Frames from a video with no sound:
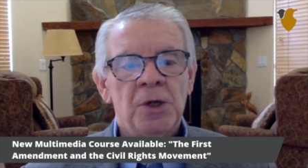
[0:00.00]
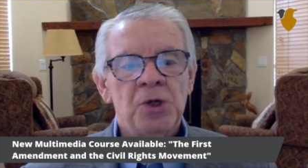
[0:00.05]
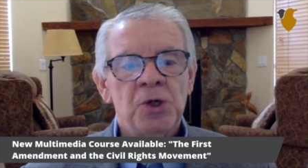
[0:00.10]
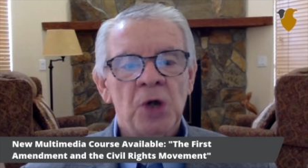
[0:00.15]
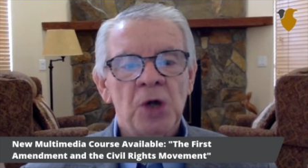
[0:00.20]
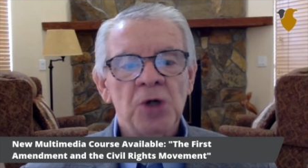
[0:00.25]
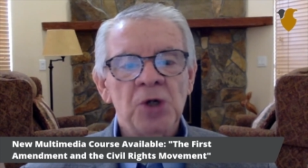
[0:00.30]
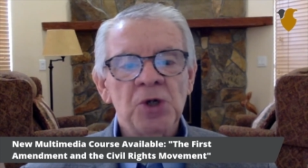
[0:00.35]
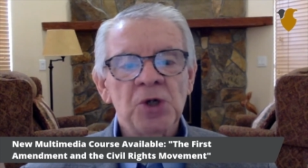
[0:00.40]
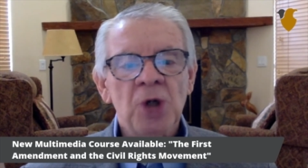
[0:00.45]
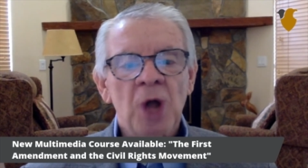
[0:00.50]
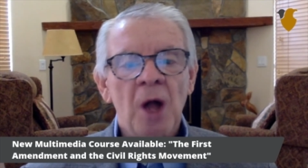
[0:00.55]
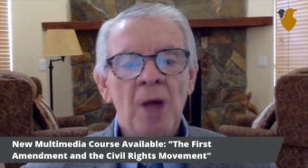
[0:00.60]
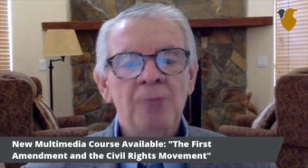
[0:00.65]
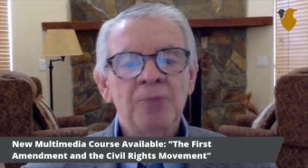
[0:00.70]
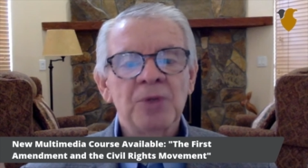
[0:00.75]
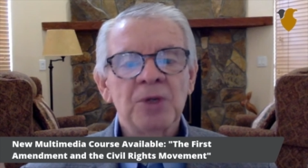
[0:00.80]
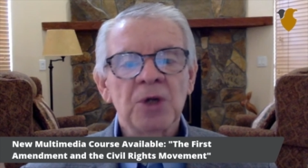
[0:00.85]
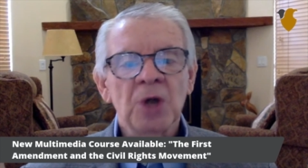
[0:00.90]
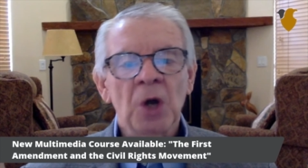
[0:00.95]
Judge
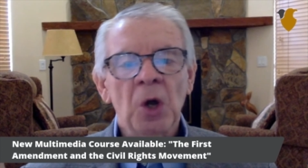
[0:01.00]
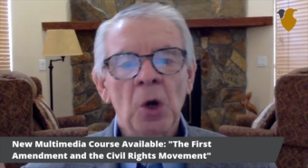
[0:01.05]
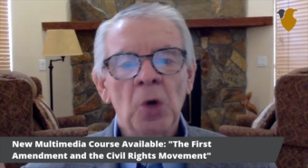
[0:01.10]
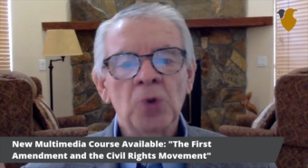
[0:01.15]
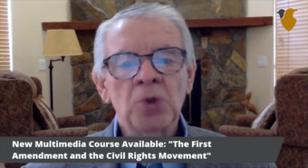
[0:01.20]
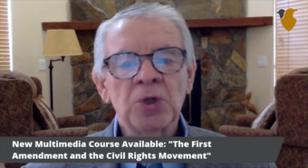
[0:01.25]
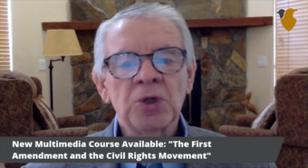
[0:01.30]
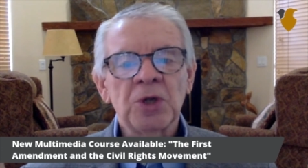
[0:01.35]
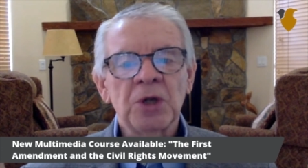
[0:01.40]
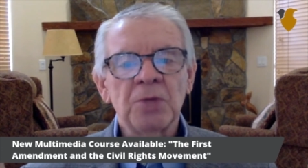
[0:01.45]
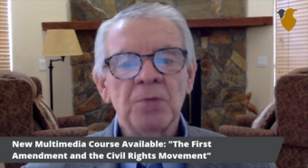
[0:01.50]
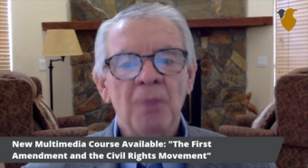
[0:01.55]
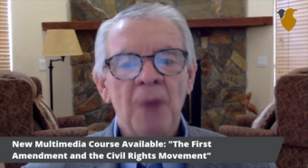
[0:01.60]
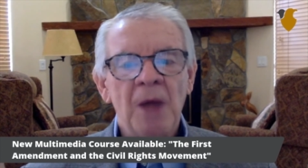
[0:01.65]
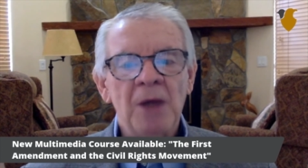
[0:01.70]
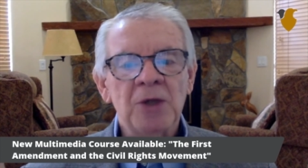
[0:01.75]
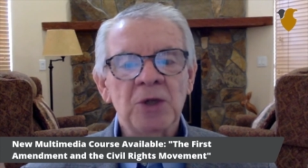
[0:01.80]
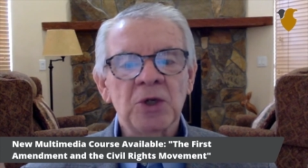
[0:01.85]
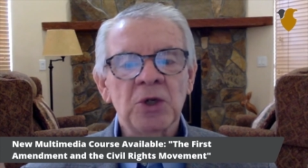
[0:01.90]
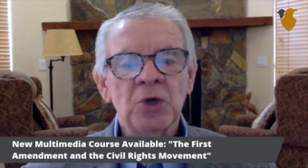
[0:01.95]
Thompson hosted
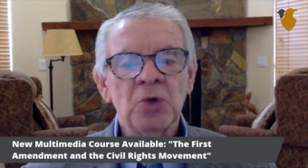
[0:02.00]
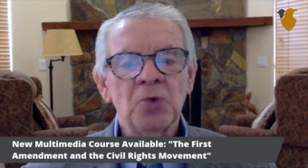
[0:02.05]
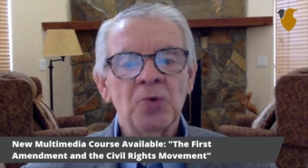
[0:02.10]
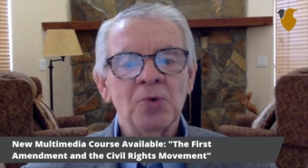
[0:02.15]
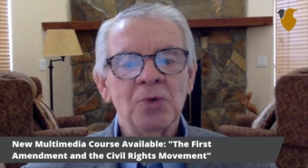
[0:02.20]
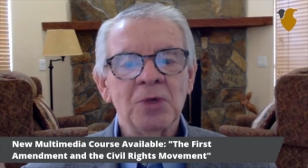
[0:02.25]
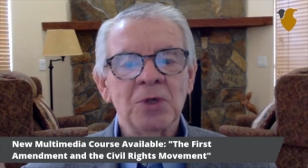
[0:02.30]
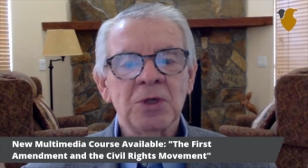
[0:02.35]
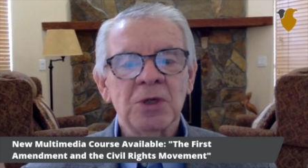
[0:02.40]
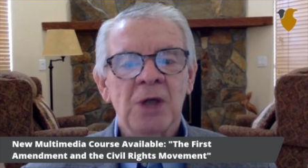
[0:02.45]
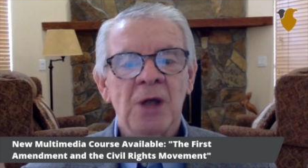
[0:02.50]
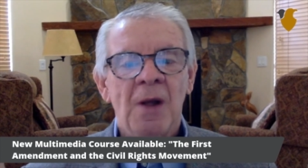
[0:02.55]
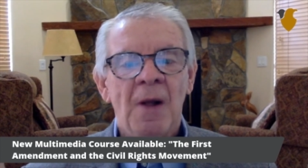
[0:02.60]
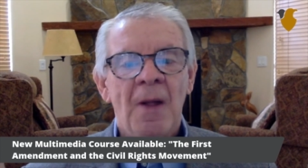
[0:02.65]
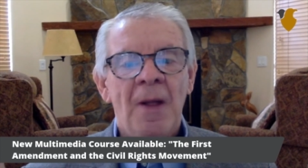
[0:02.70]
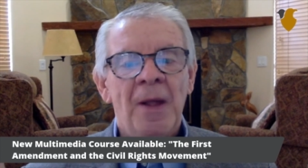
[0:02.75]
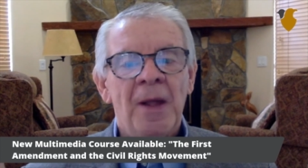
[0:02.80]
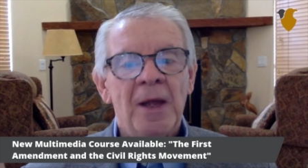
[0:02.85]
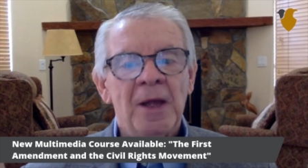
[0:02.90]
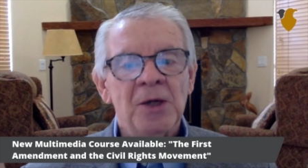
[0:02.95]
my students
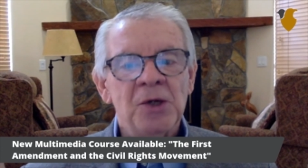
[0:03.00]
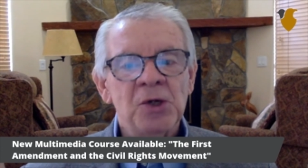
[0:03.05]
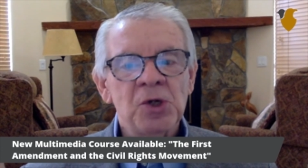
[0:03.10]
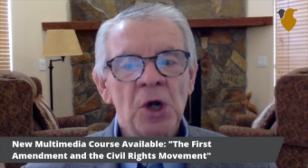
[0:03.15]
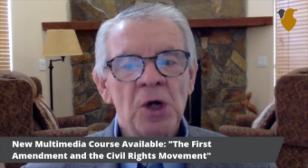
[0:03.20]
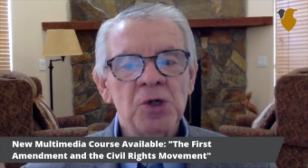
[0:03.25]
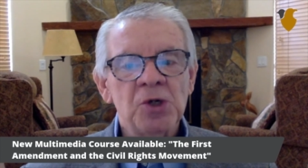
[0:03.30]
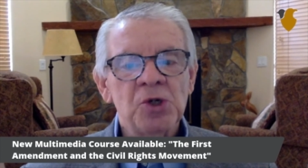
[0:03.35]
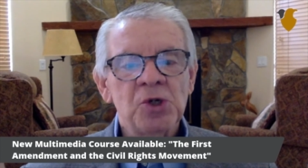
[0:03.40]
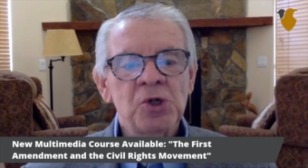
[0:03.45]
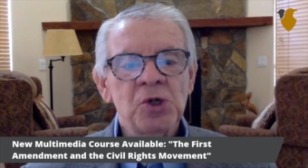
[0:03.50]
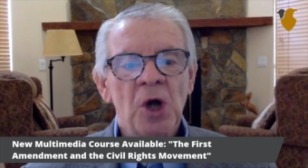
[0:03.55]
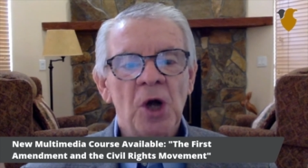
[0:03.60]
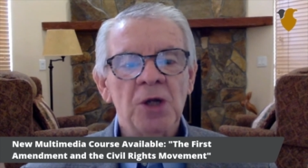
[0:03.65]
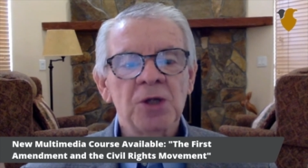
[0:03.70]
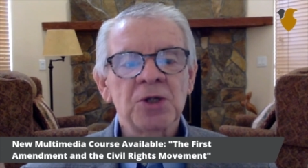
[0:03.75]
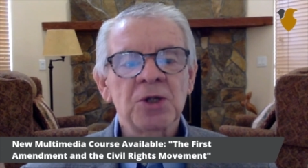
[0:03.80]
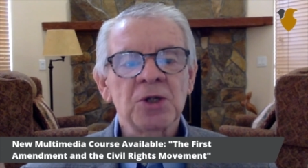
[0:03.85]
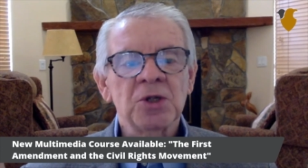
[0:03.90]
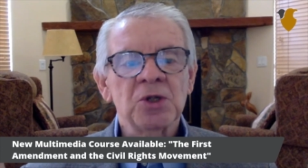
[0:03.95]
in Judge
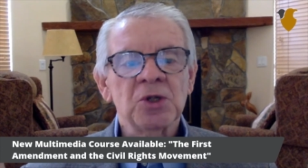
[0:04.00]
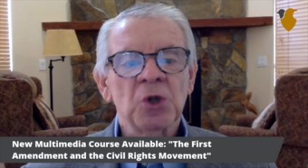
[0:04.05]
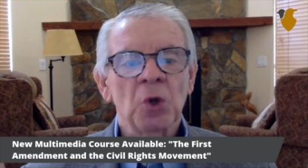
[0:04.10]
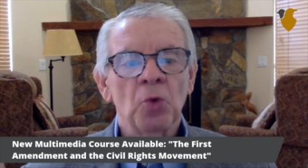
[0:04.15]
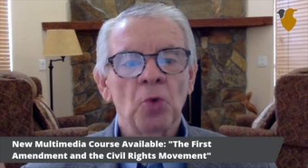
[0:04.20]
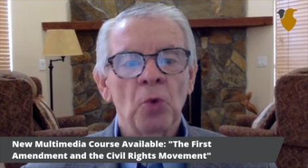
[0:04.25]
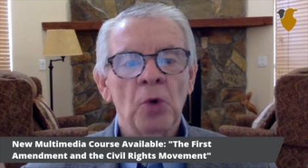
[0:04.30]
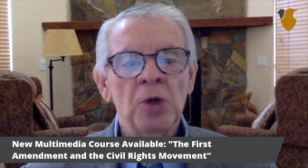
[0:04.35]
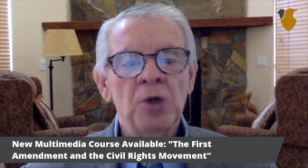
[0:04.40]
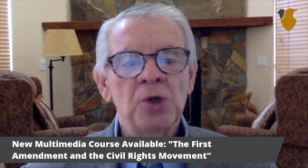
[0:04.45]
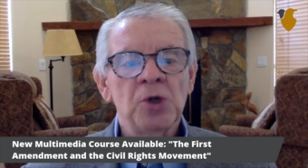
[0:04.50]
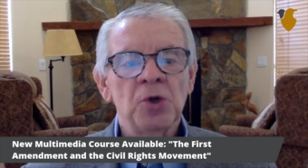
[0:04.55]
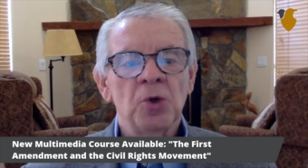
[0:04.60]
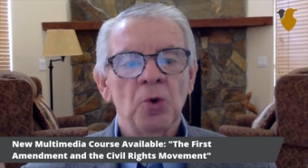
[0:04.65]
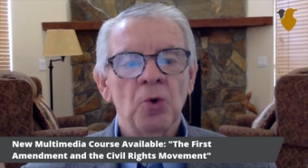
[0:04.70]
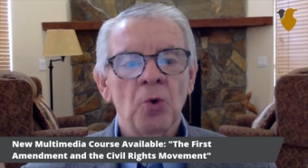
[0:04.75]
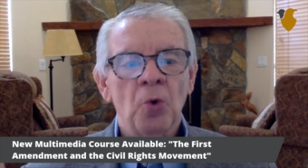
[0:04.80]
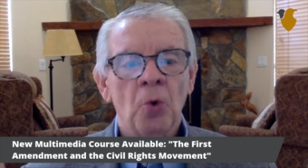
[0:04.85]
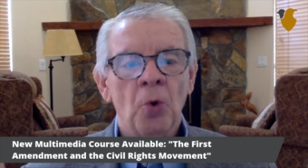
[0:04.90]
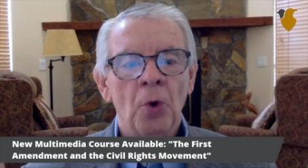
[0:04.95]
Johnson's
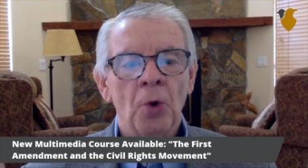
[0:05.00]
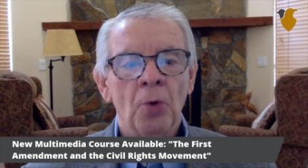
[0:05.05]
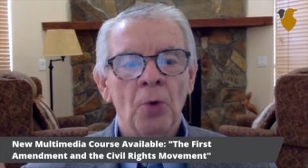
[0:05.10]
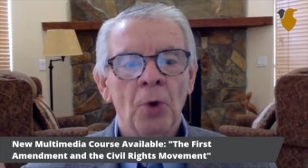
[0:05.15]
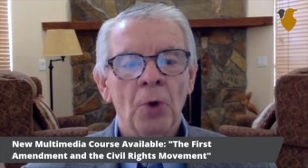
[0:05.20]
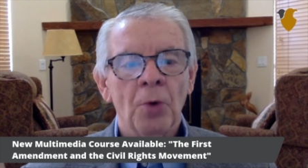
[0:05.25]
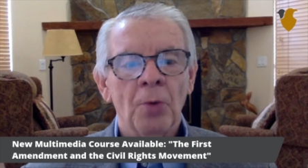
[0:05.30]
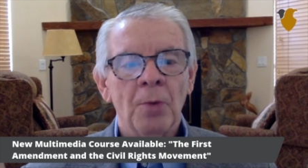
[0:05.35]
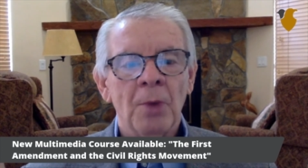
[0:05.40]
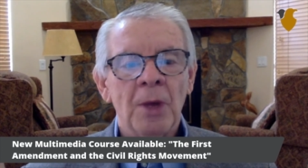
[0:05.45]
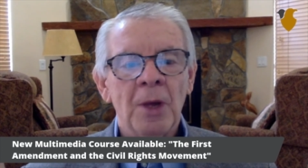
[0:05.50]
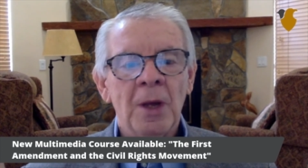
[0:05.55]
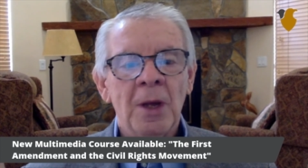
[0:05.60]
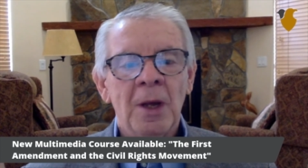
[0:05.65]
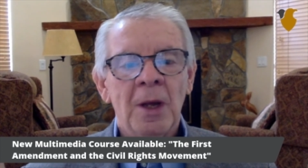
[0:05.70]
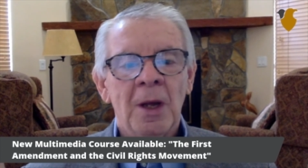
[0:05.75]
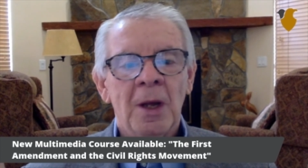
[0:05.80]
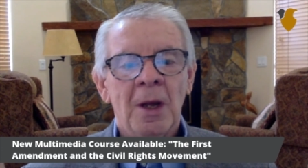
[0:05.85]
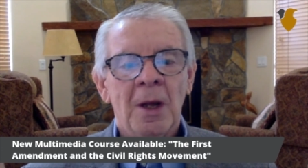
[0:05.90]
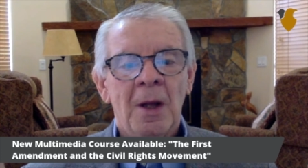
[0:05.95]
original courtroom
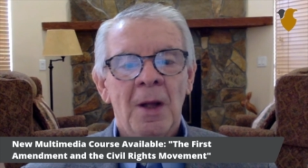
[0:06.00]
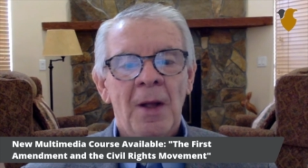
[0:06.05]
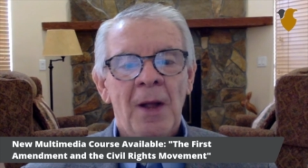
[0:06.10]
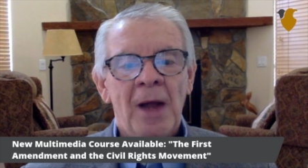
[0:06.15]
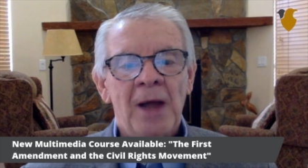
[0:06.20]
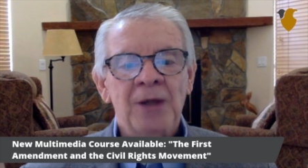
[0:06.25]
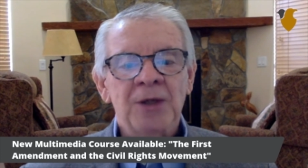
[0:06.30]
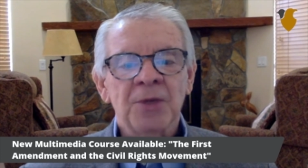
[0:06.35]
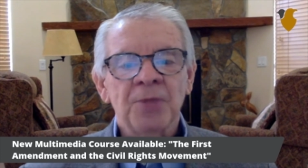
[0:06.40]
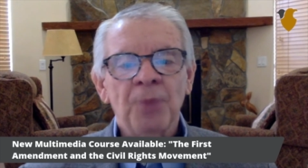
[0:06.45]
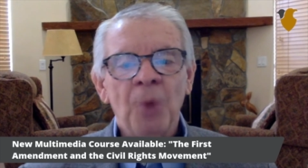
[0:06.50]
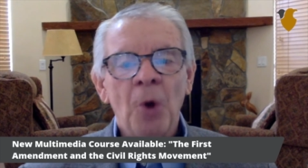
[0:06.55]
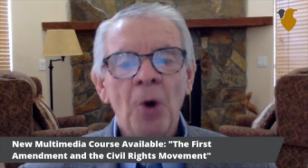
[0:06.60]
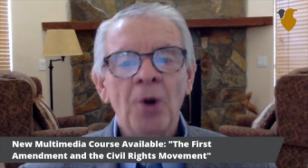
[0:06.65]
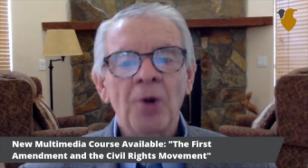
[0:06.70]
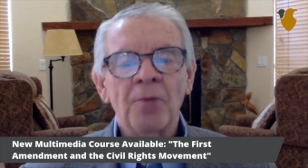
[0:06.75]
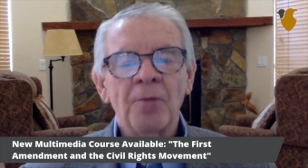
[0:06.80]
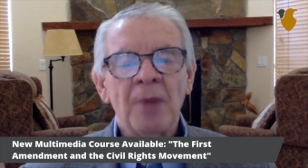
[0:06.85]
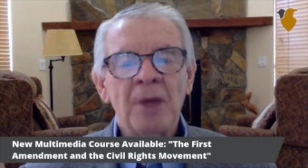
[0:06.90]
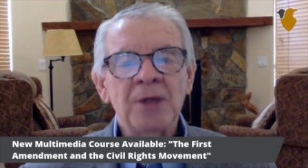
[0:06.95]
as a
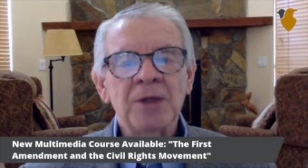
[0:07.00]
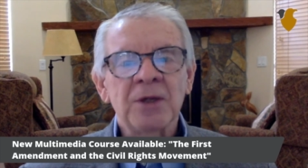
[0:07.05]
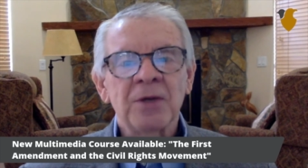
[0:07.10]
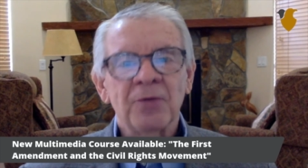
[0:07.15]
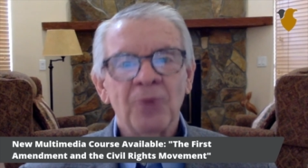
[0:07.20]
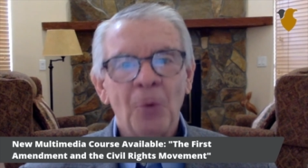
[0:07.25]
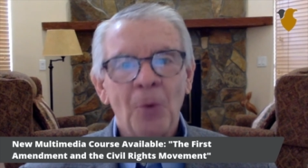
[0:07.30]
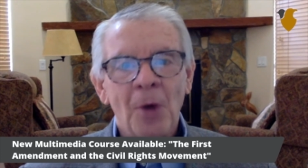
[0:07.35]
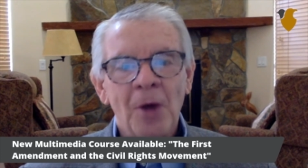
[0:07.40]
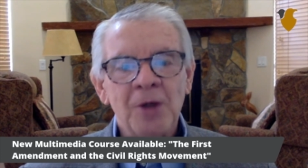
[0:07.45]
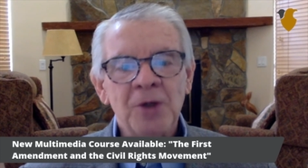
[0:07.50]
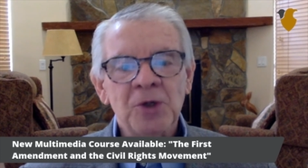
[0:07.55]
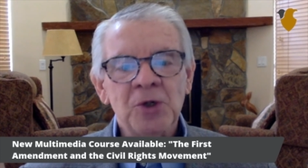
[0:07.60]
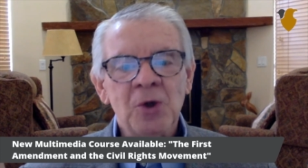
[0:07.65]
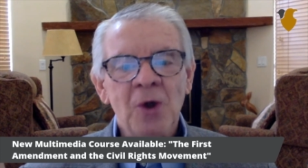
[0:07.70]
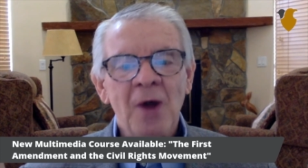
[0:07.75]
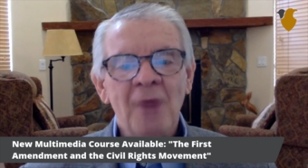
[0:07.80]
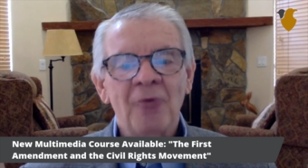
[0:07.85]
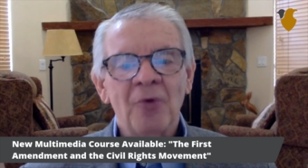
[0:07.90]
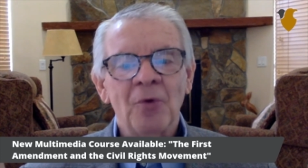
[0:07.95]
part of my civil rights
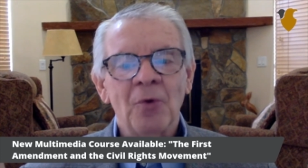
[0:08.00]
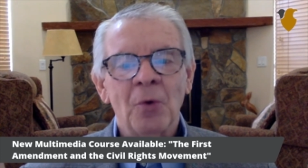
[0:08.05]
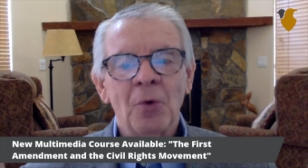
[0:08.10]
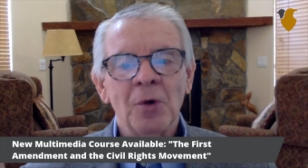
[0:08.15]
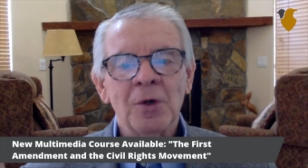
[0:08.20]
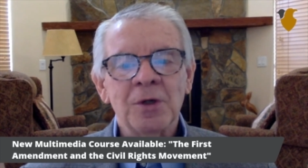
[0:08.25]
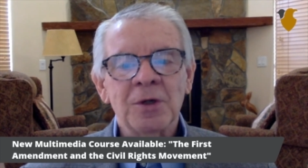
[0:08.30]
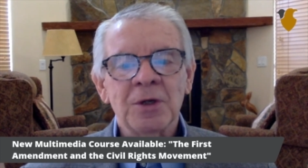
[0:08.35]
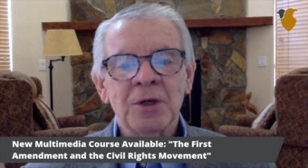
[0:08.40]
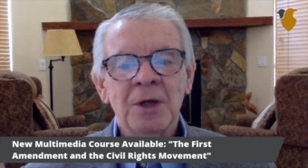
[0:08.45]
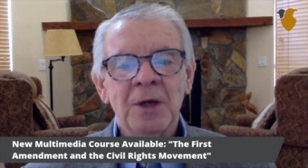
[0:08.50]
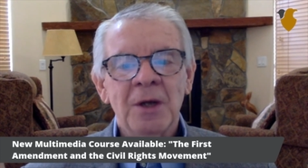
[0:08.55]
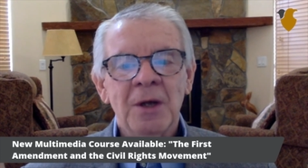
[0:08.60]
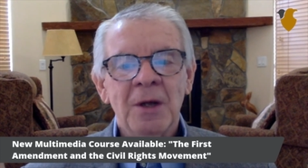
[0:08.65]
travel course.